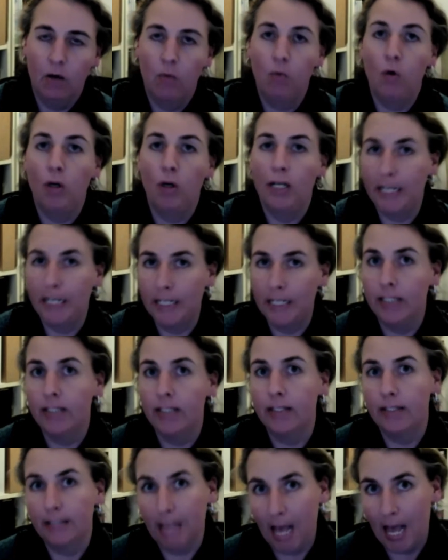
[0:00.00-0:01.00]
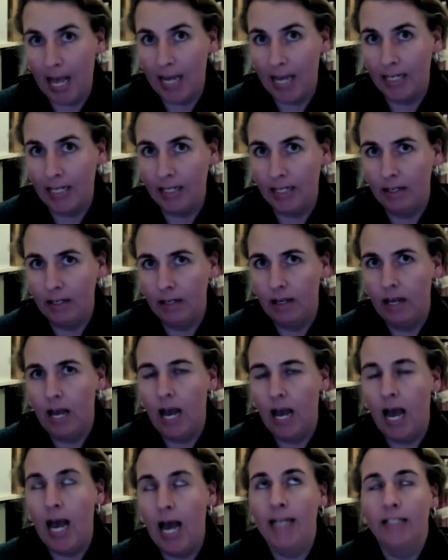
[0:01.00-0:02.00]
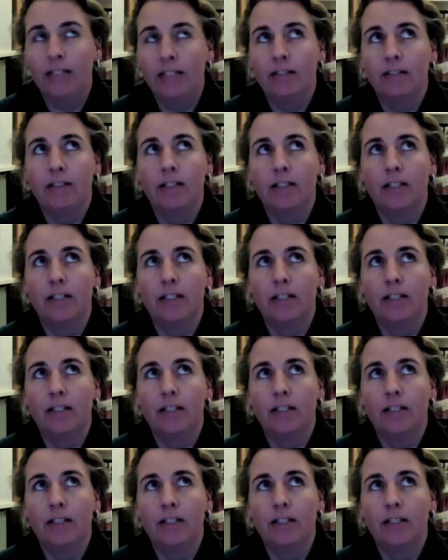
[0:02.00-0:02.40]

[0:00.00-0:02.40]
what leaders say, and